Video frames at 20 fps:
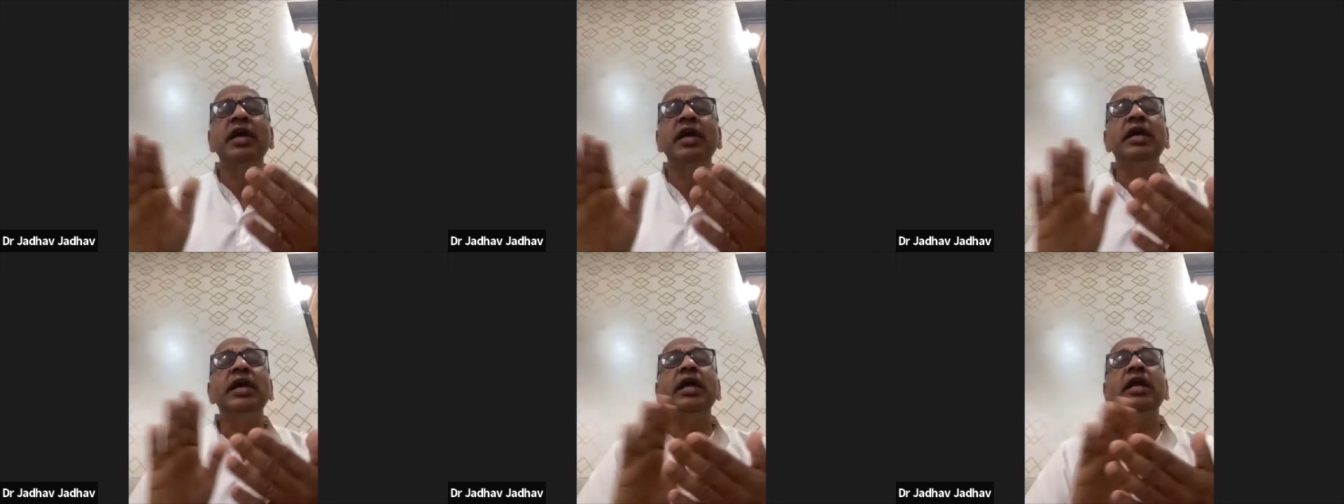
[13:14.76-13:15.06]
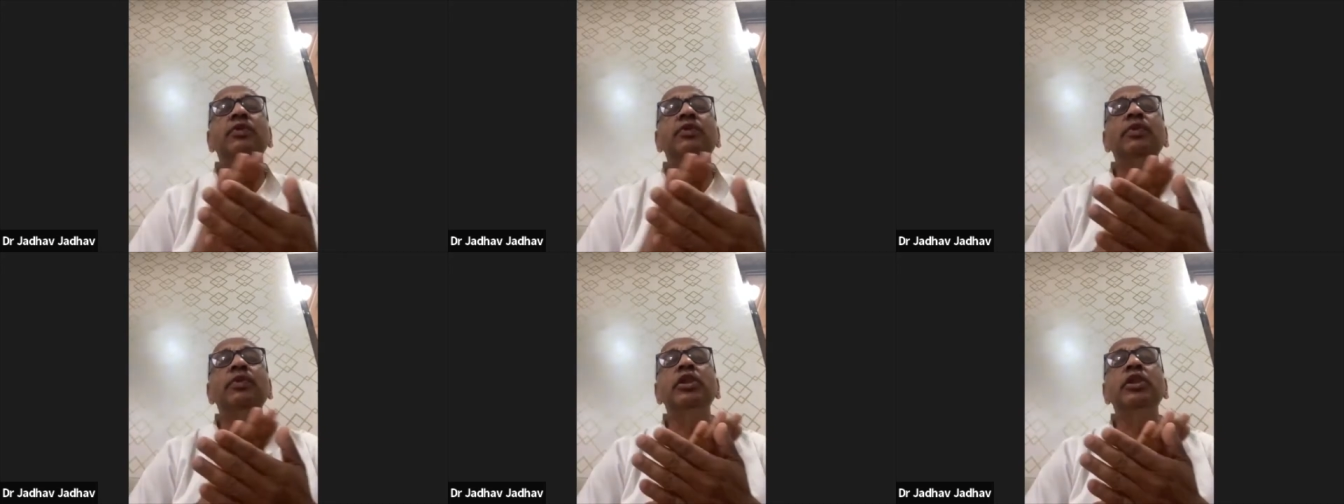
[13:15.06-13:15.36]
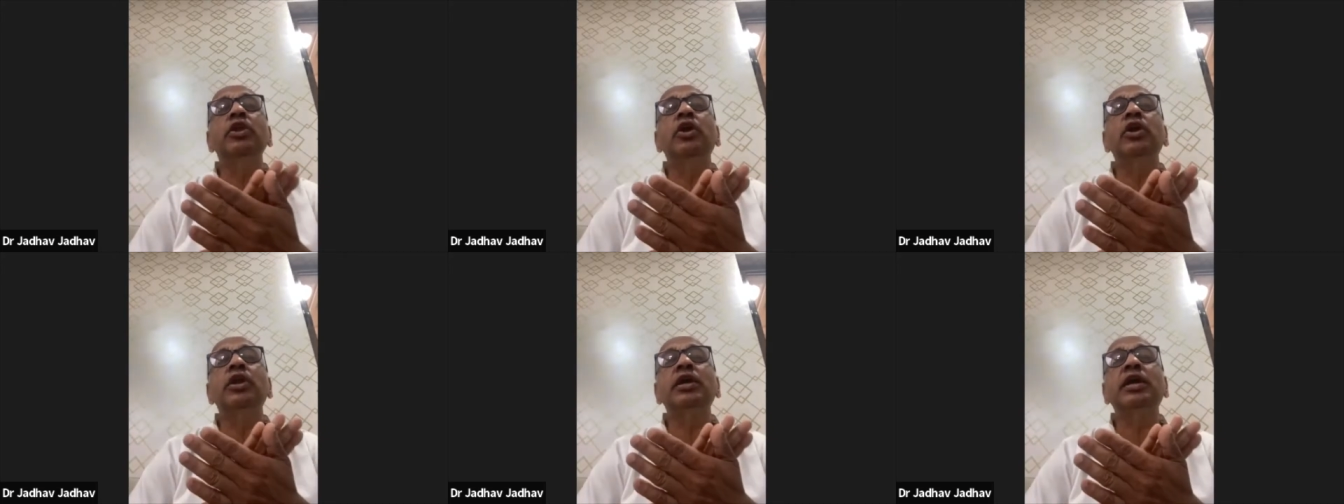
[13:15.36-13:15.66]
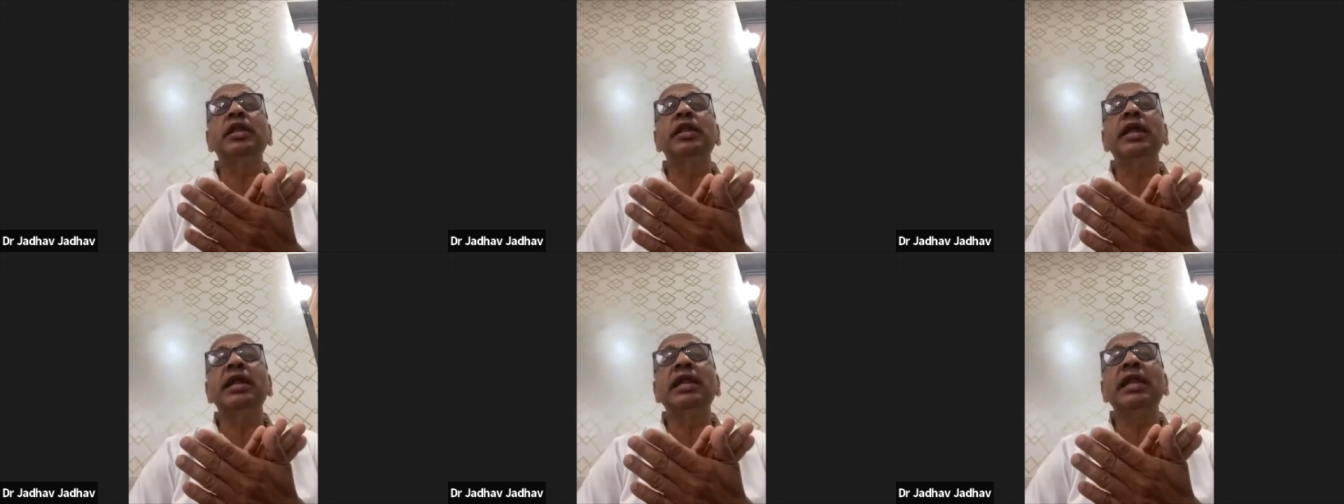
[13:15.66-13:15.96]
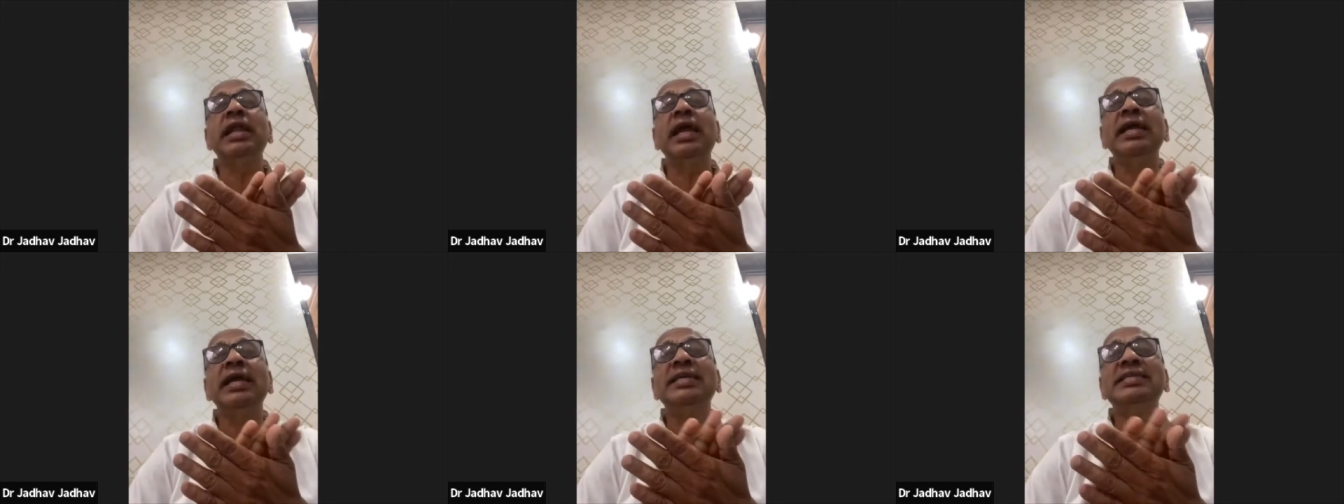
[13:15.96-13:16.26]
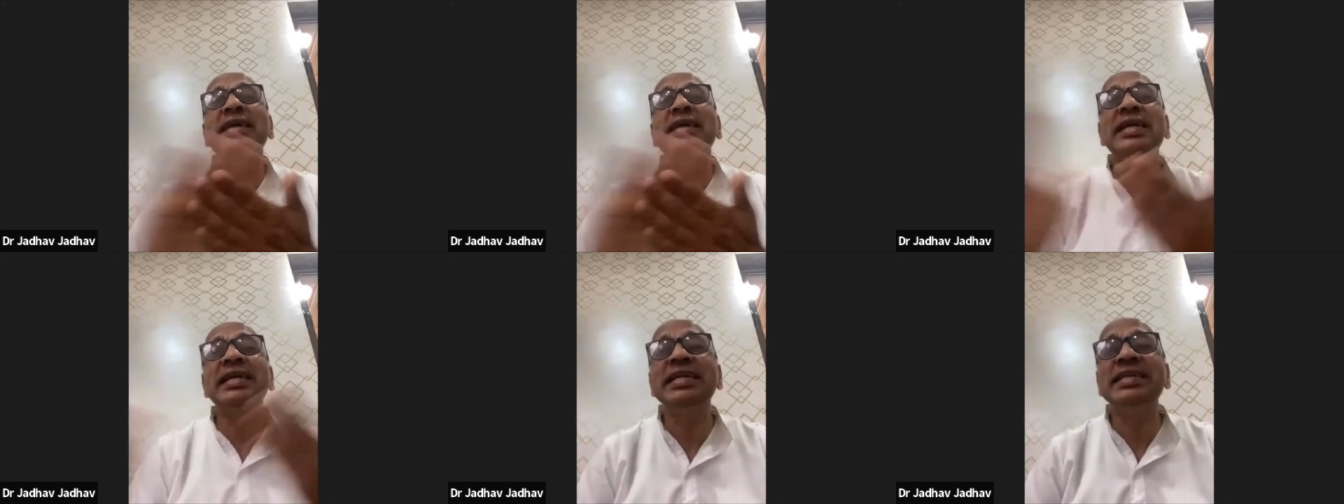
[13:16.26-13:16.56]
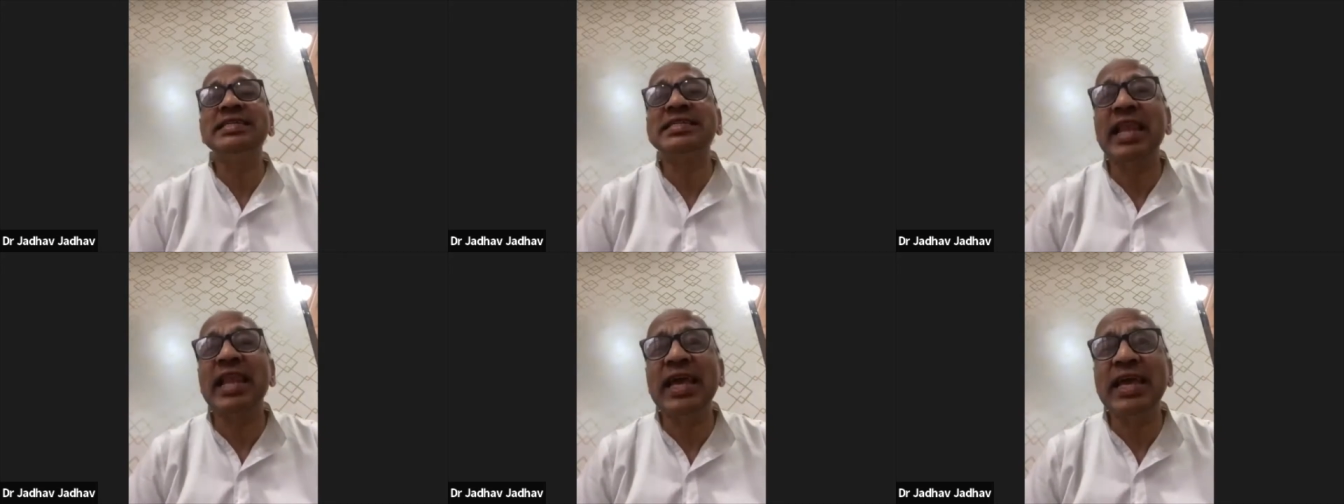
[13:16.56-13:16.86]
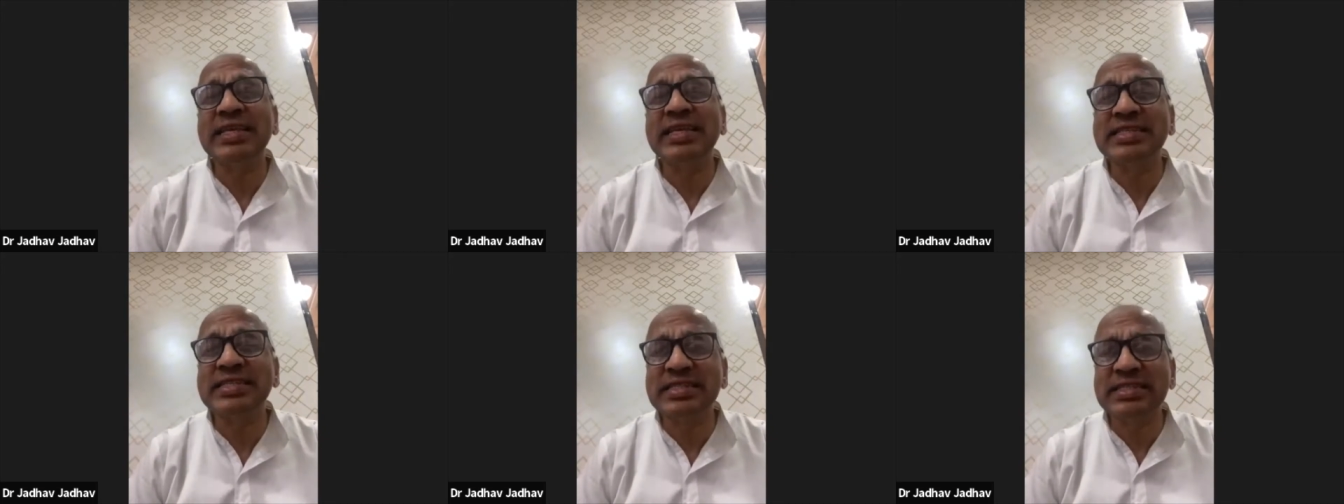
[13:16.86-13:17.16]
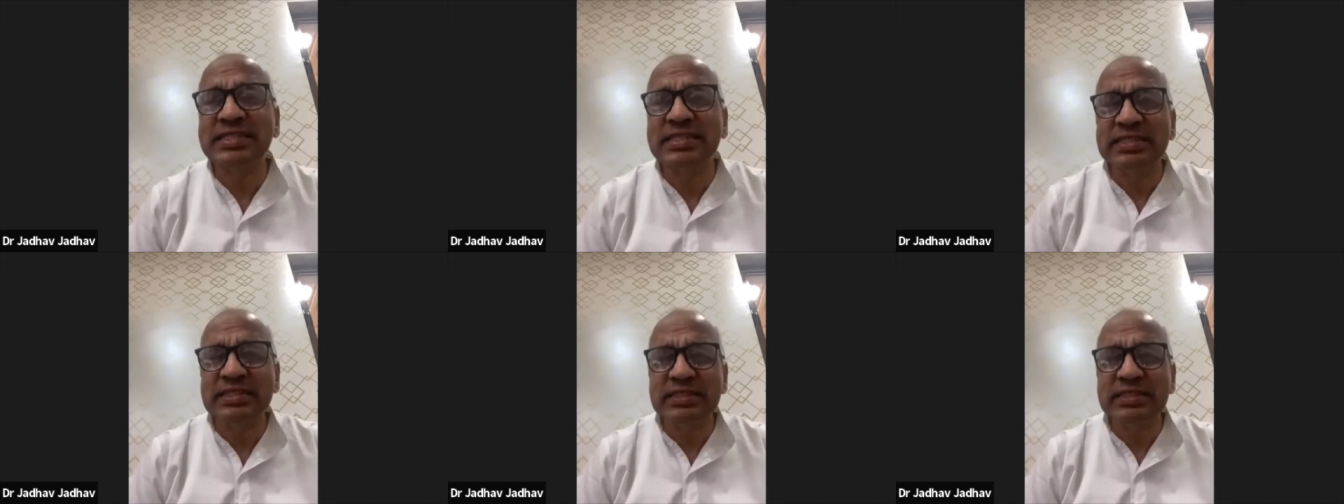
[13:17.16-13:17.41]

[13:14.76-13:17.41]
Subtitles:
It will not create likes and dislikes.